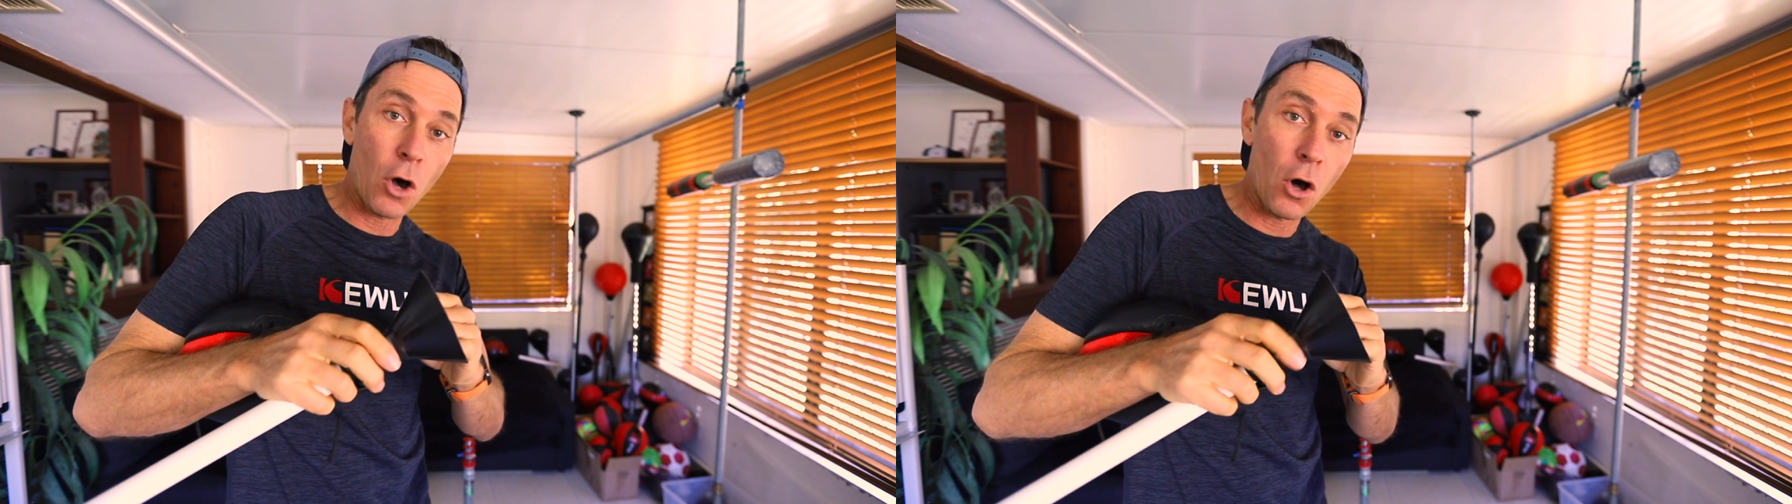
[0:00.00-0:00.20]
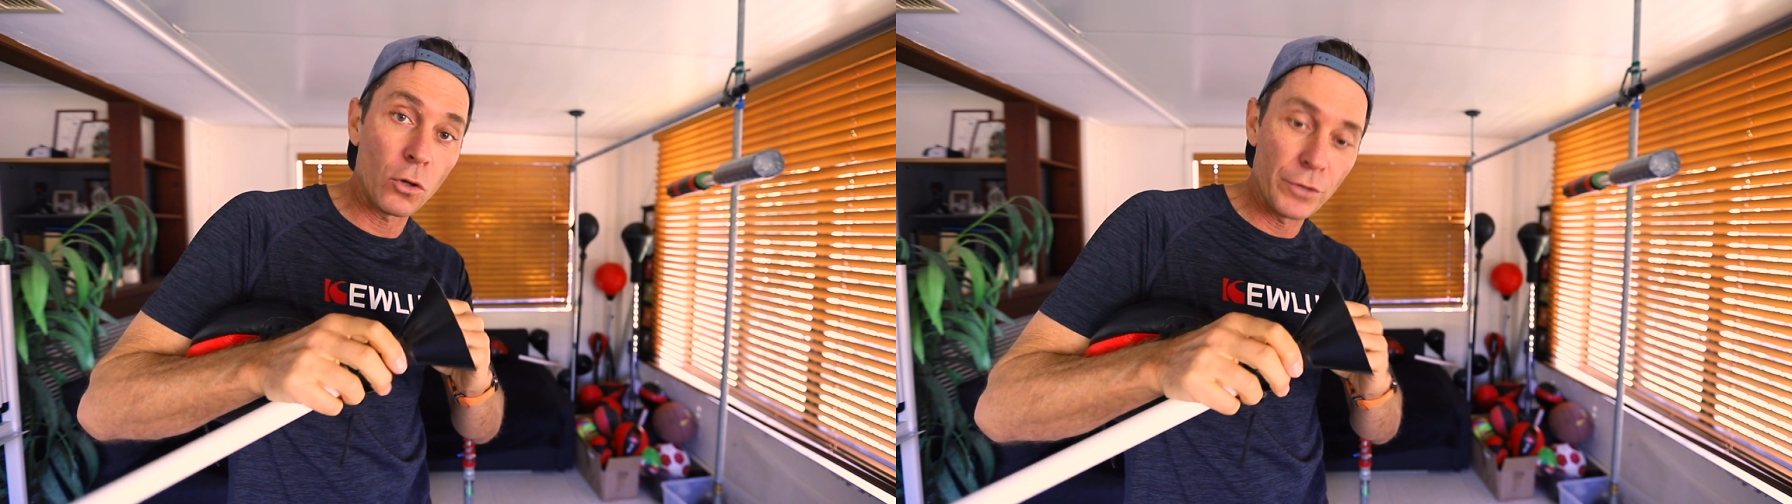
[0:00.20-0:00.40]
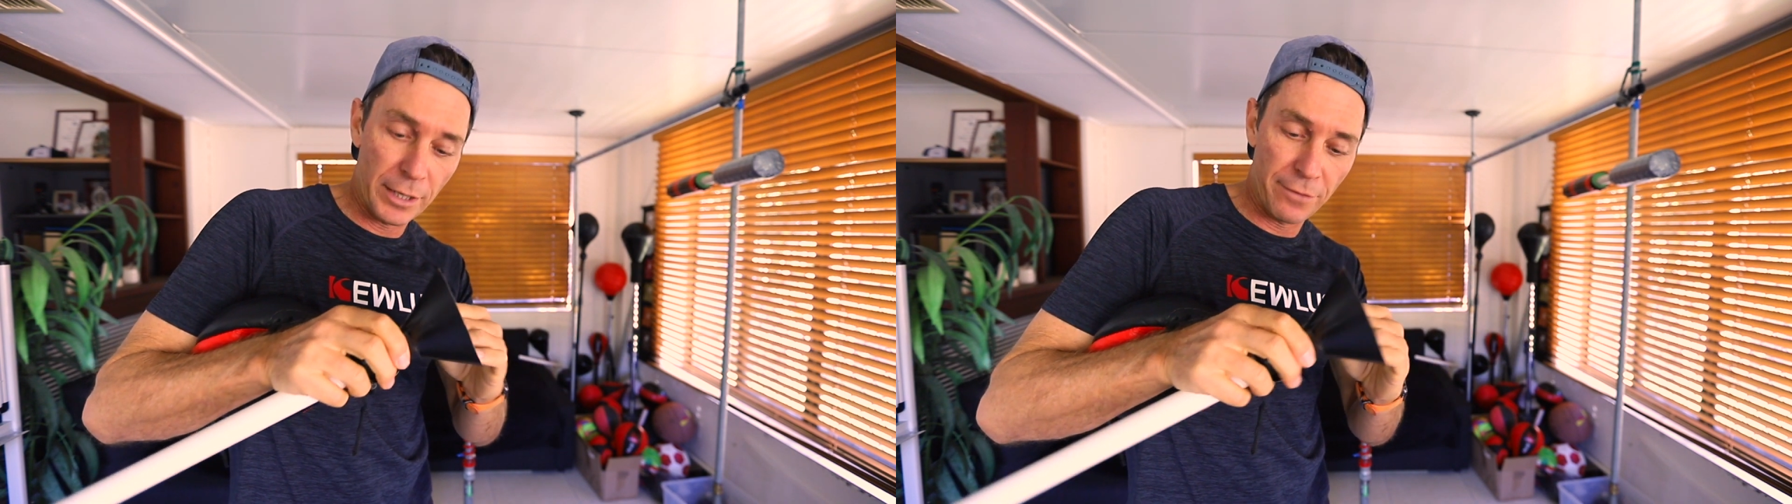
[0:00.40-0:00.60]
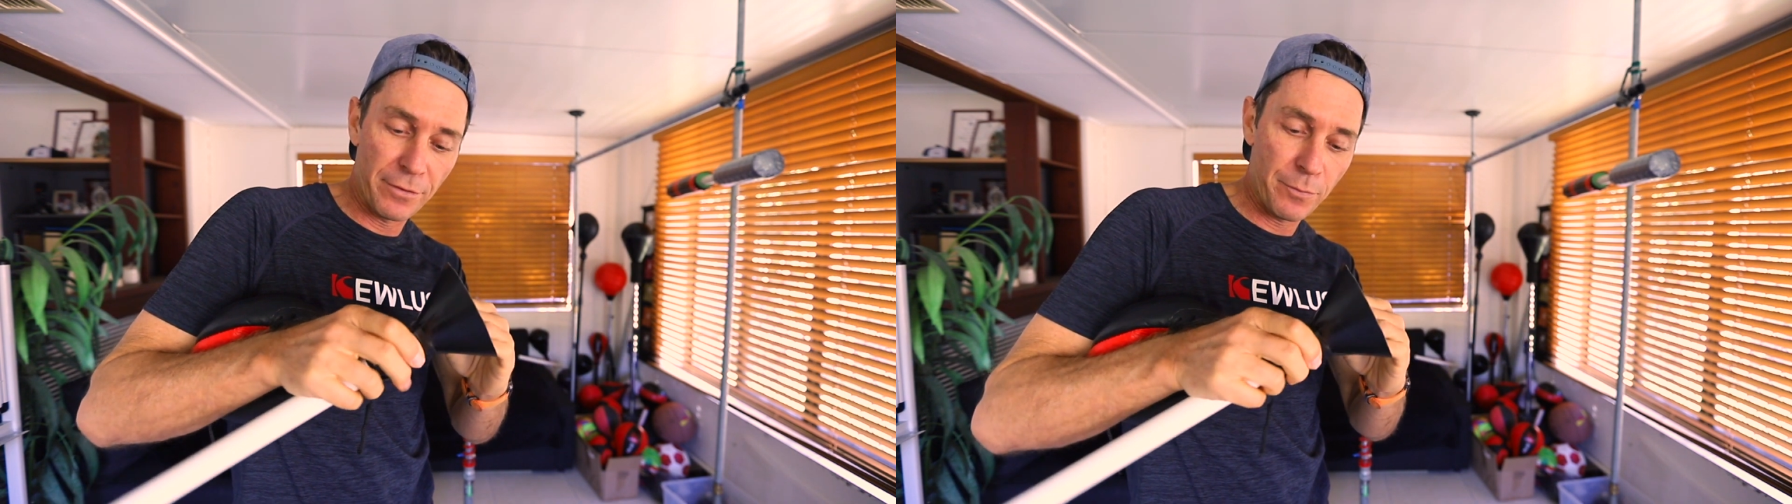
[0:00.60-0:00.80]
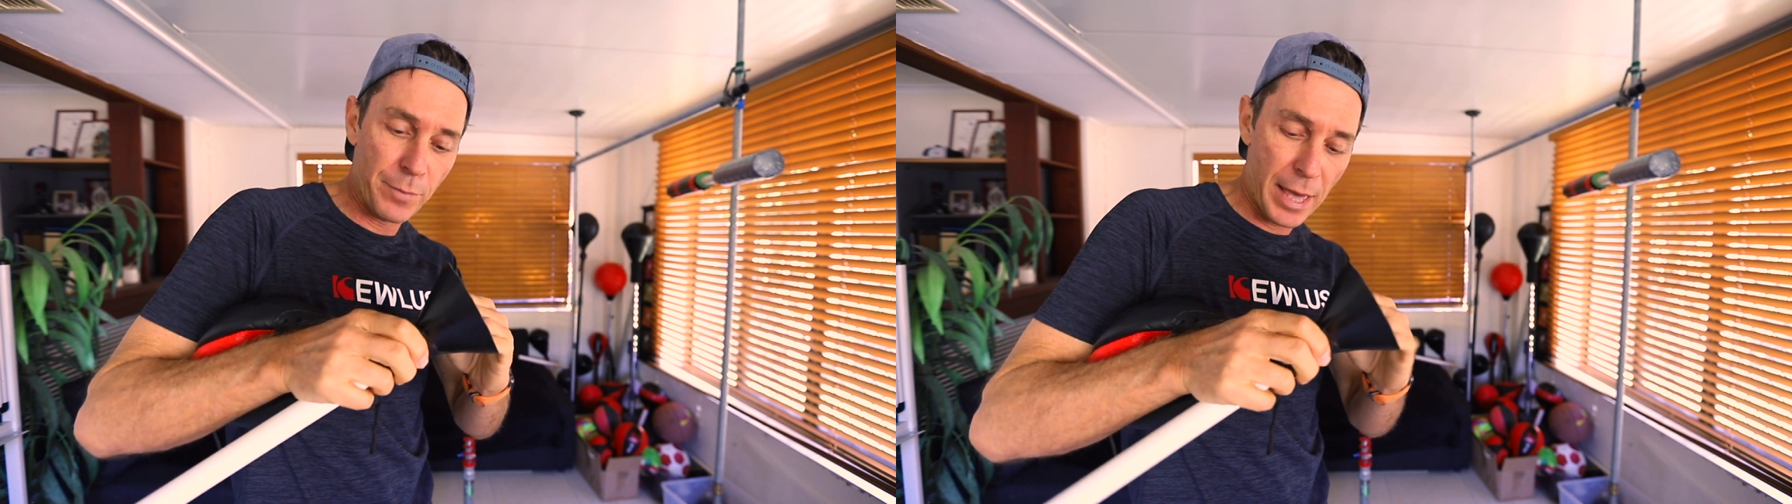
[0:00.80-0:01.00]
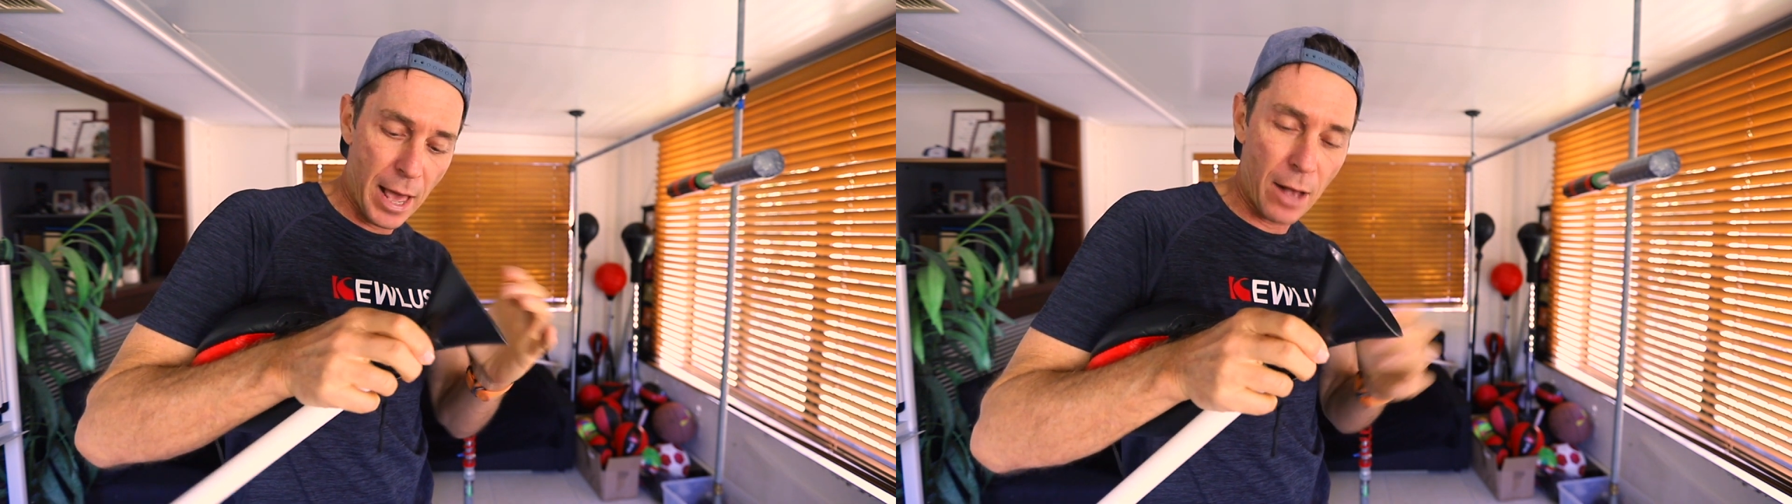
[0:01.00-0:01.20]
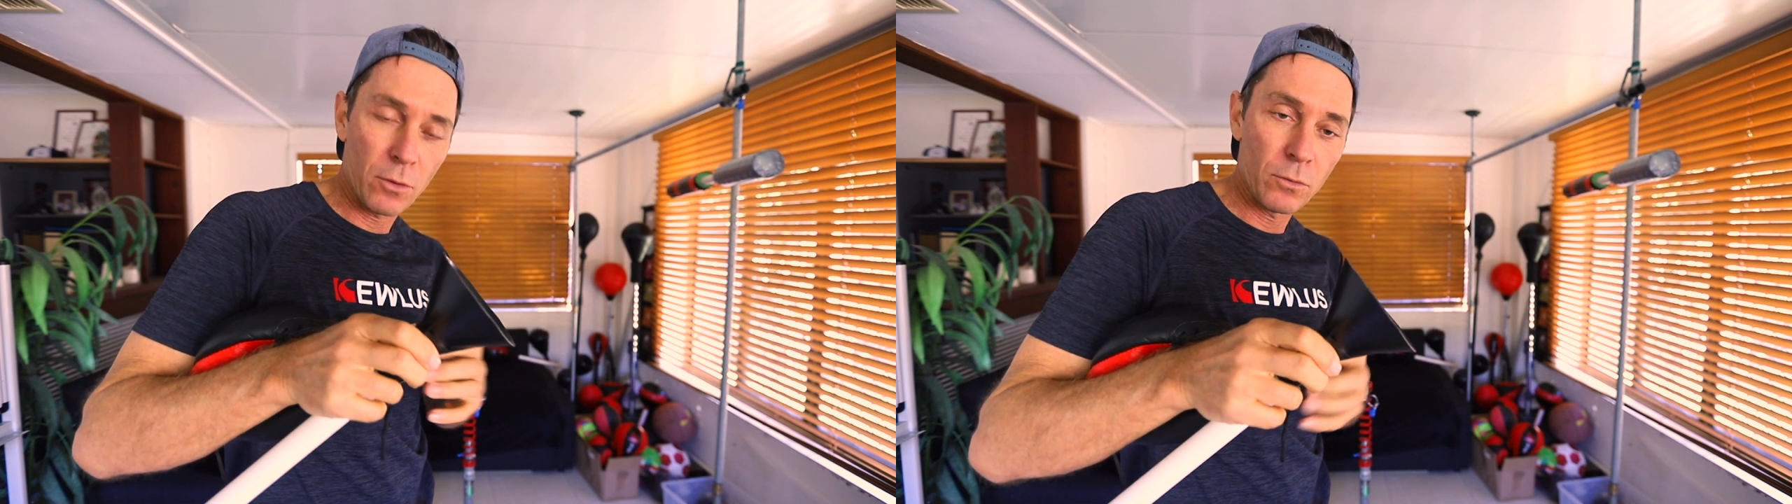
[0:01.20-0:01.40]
hold it even better